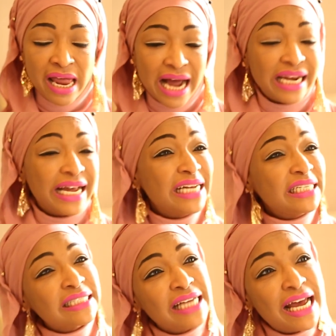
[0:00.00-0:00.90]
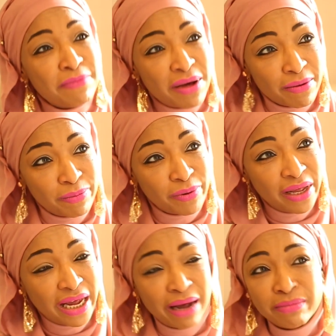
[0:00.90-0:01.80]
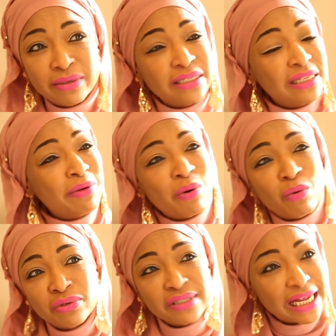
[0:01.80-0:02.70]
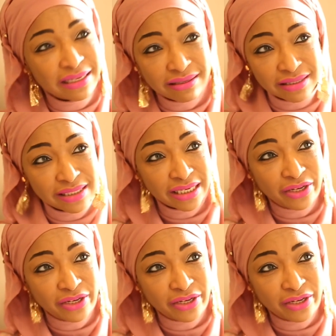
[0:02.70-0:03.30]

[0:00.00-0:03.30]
allegations came up, and they were all settled,